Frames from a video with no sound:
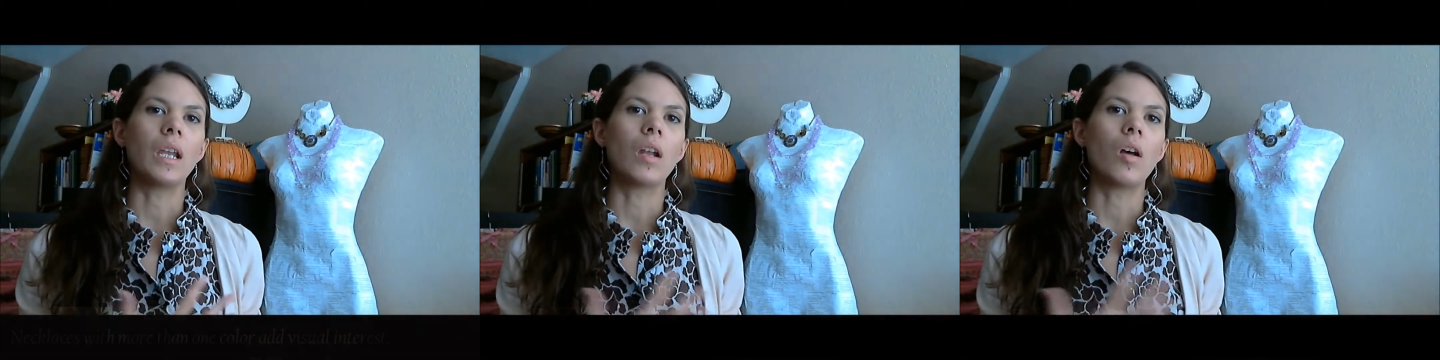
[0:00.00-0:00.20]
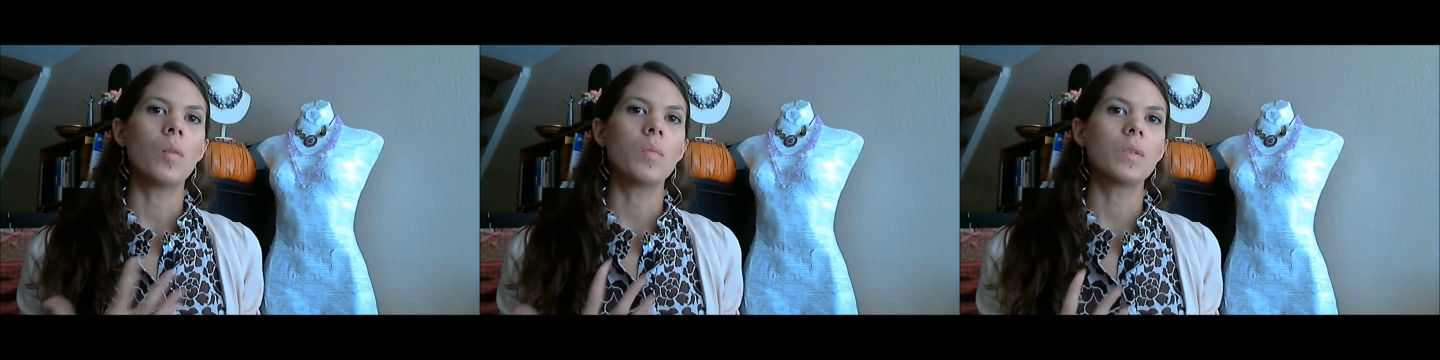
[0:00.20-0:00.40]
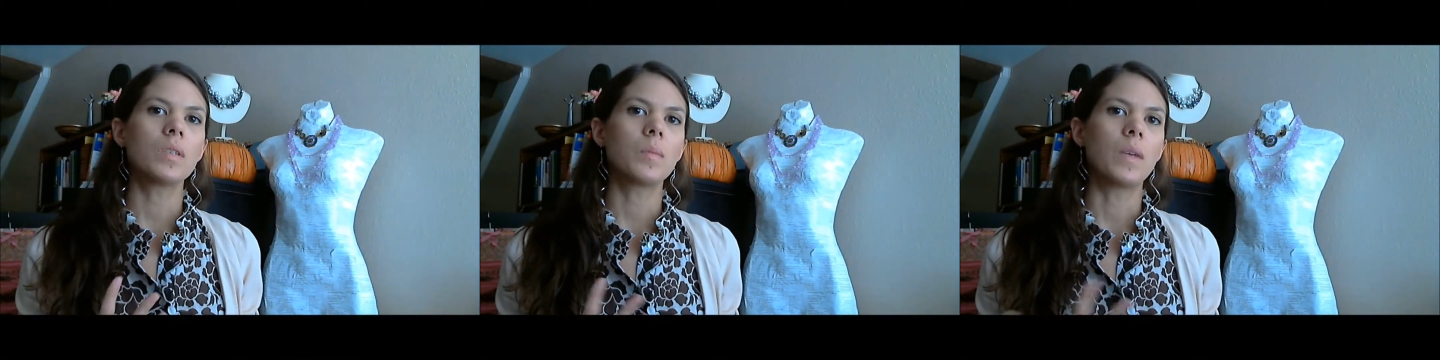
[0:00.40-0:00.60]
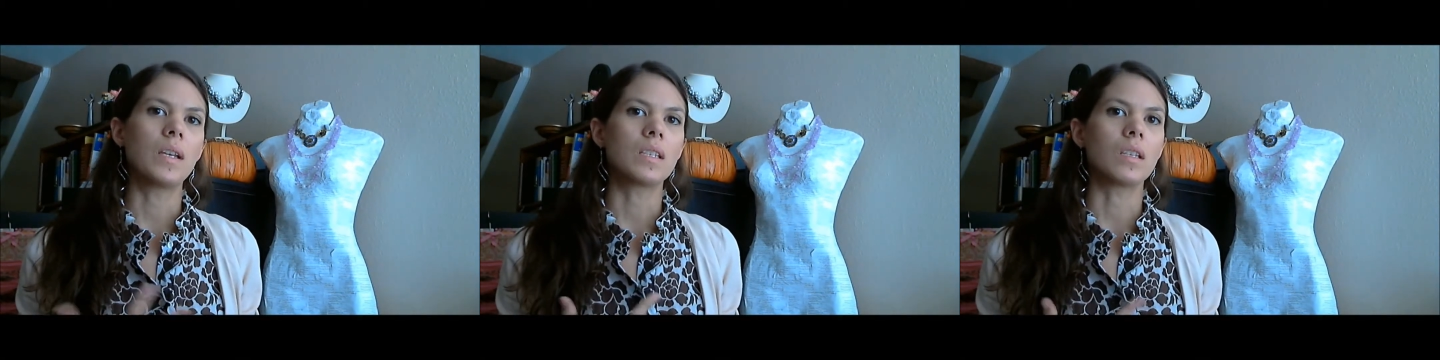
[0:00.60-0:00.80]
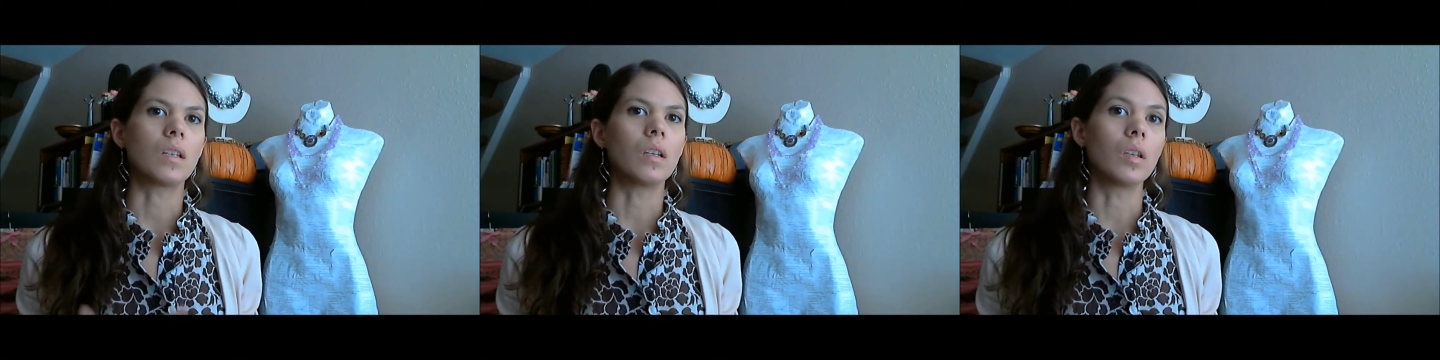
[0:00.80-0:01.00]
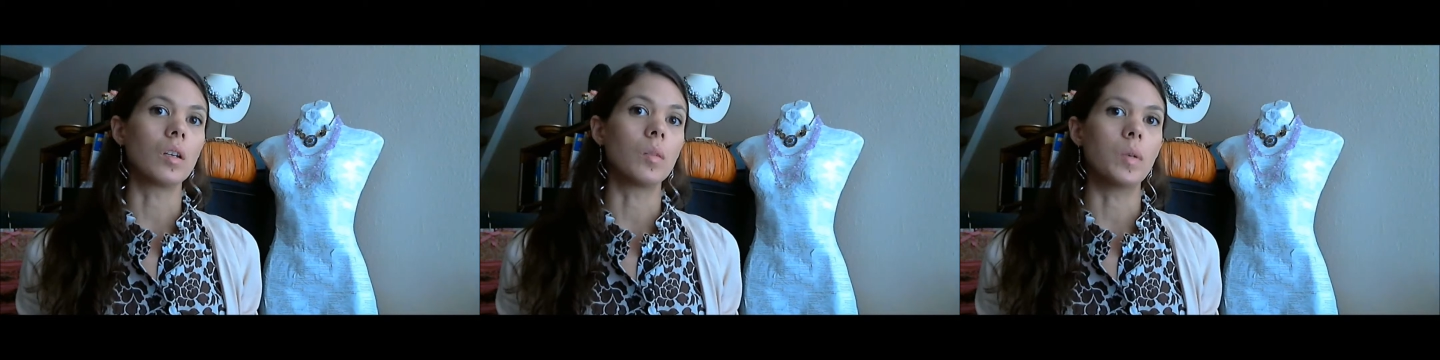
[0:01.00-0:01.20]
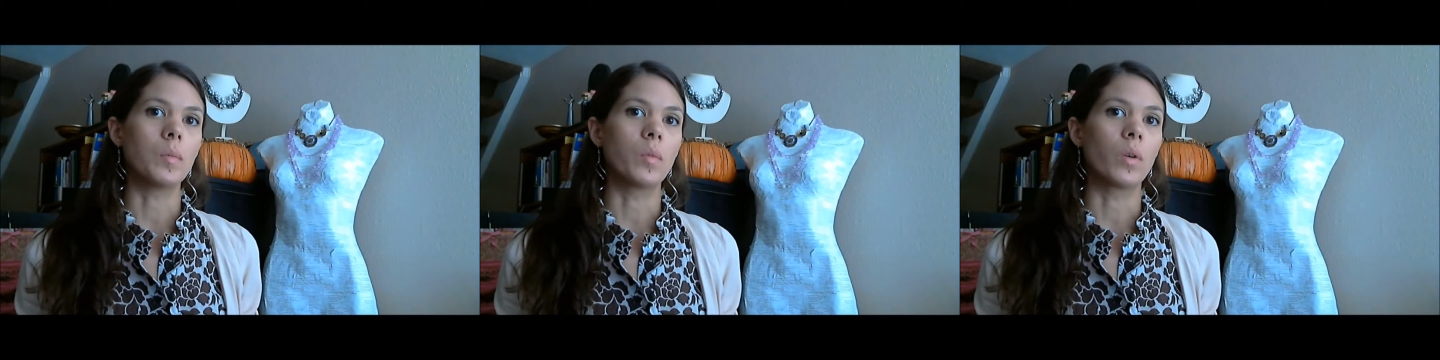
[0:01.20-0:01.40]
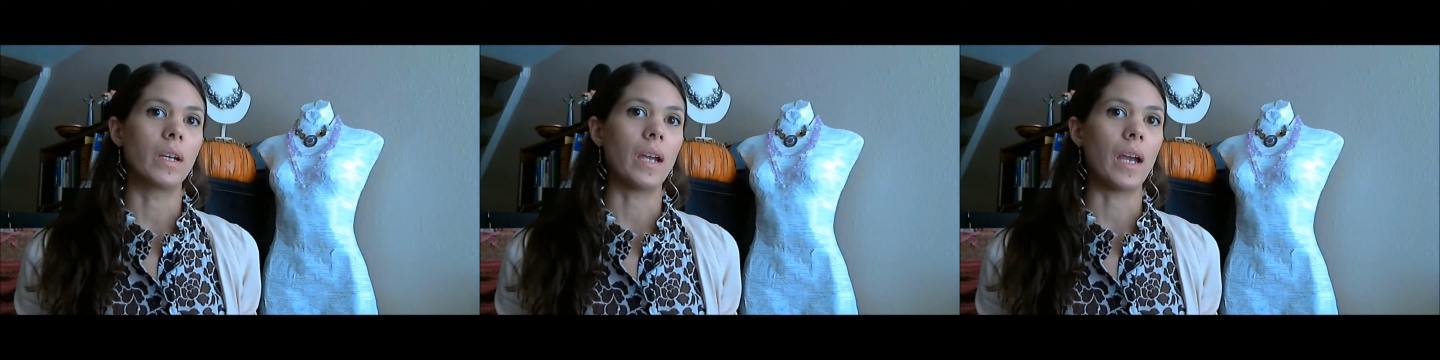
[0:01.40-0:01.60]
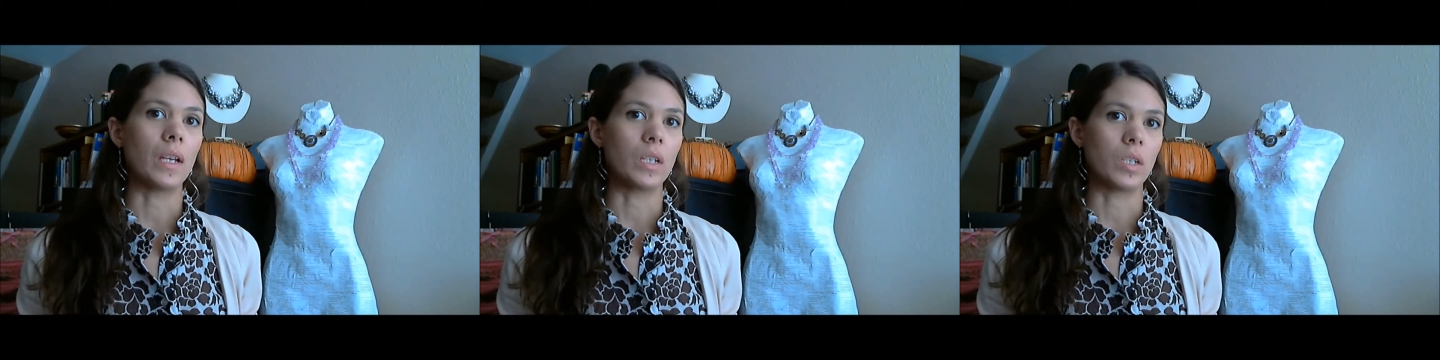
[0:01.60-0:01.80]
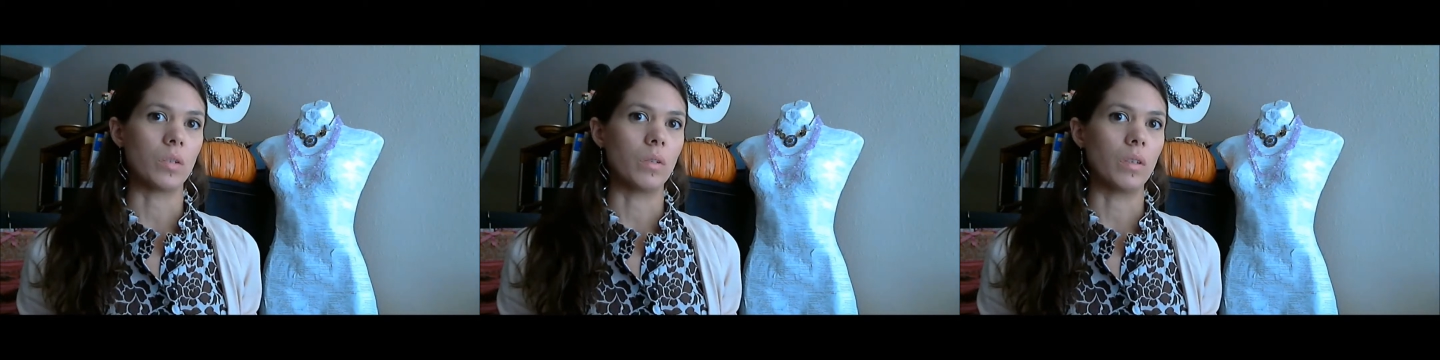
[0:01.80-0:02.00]
It almost makes it a little bit more
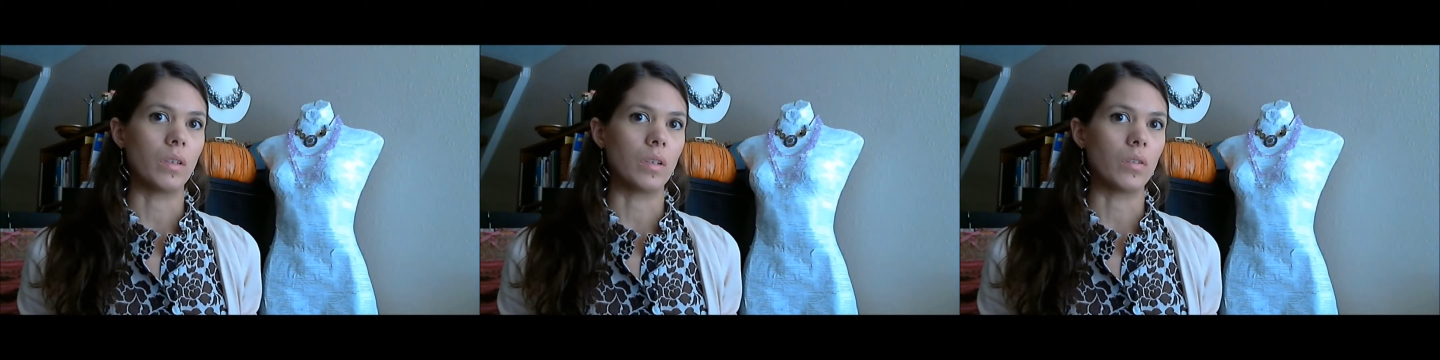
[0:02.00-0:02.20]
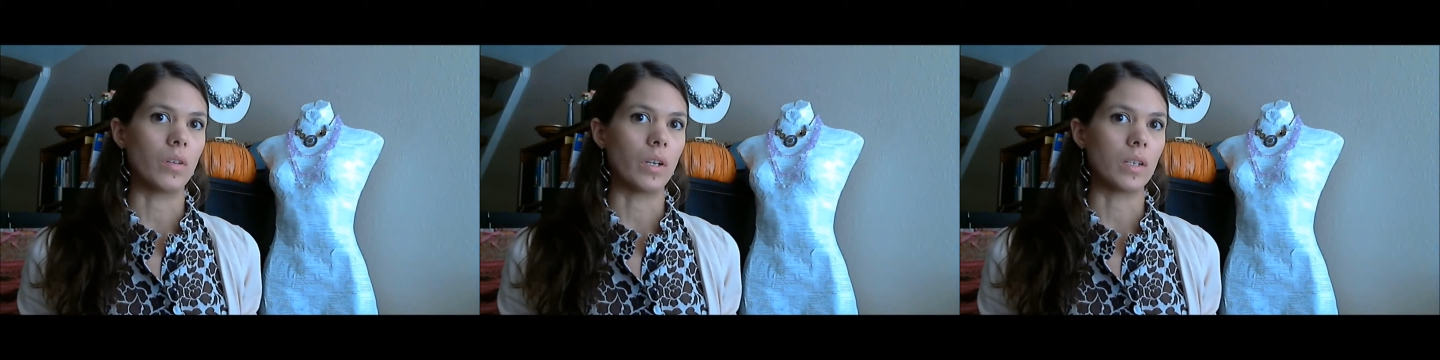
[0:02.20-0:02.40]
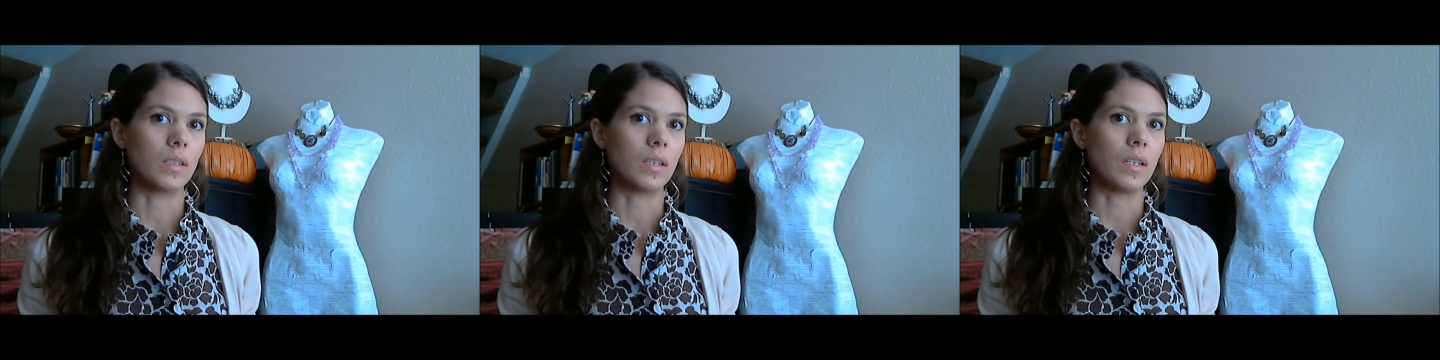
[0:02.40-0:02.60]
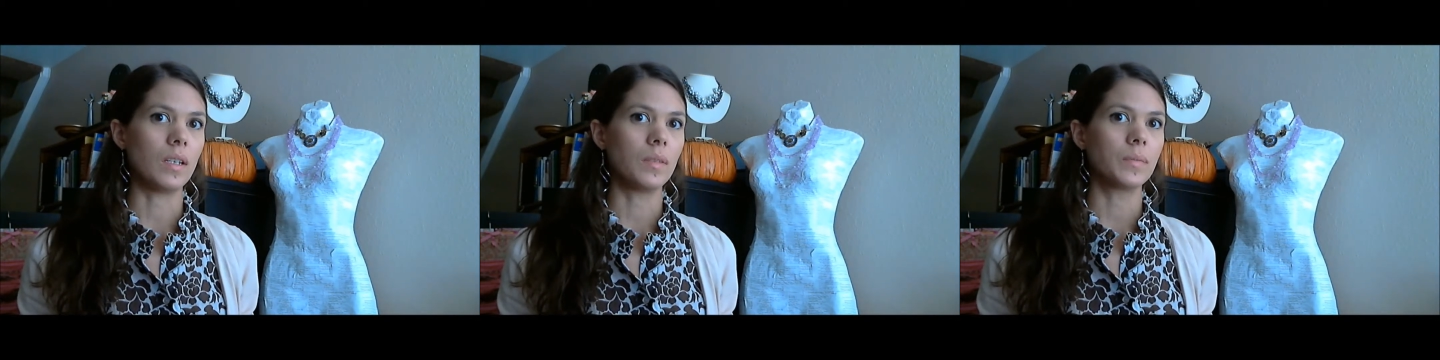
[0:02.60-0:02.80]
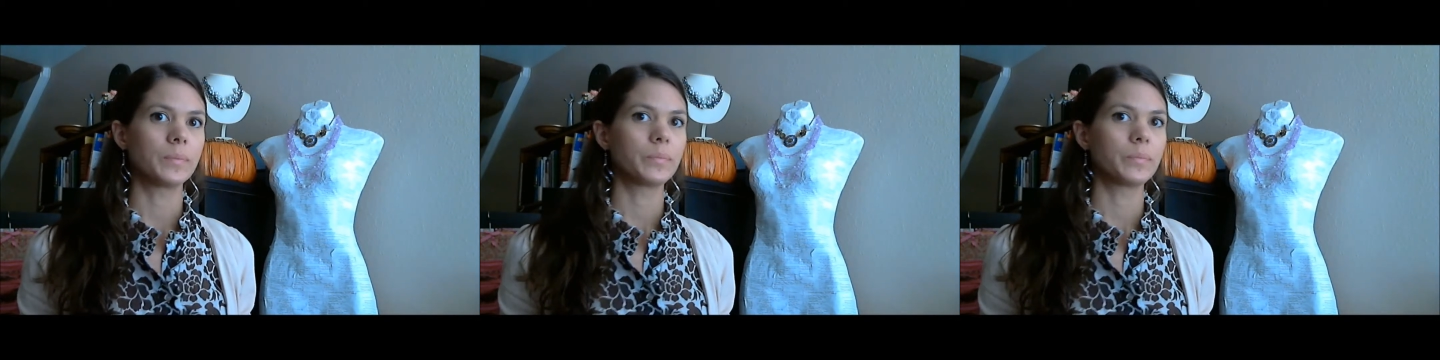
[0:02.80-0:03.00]
casual than dressy.